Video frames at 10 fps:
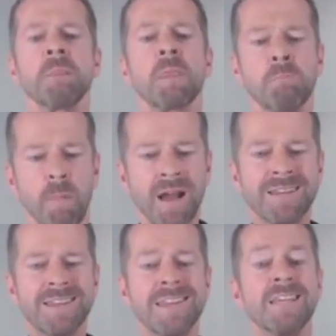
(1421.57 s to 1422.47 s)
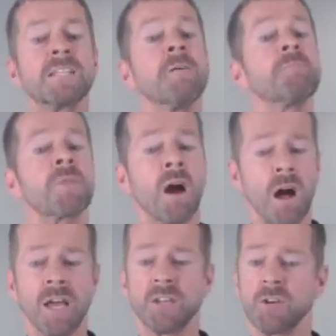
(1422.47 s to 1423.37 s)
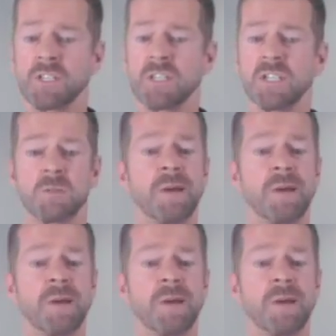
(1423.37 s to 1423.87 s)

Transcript: might need higher dosages,